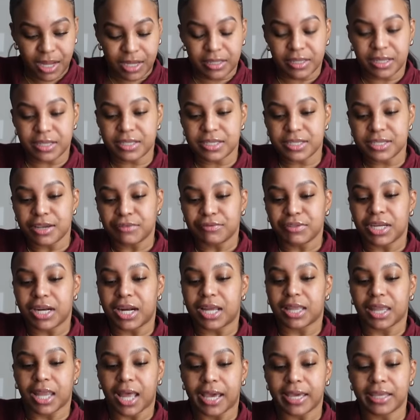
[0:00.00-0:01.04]
The stuff that
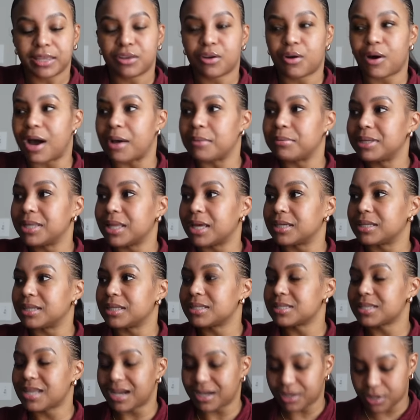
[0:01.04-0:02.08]
I like though, I be like,
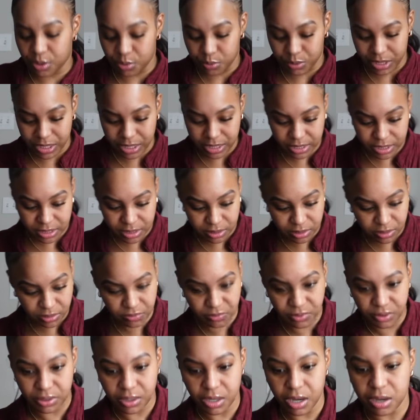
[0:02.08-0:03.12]
it's not
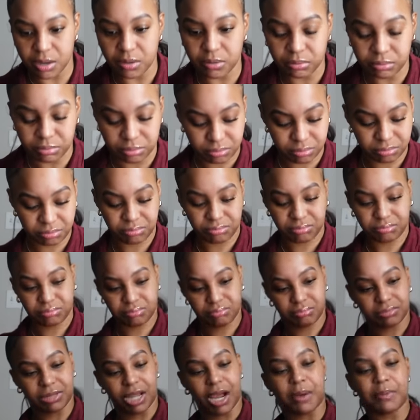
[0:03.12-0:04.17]
cohesive, you know?
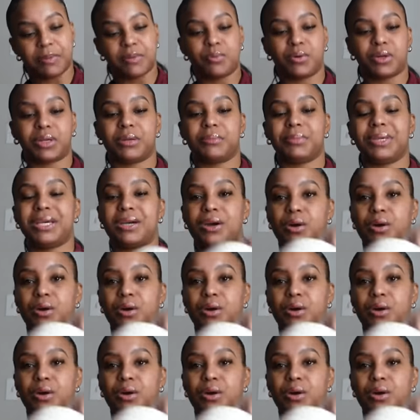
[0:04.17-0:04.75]
I be wanting to be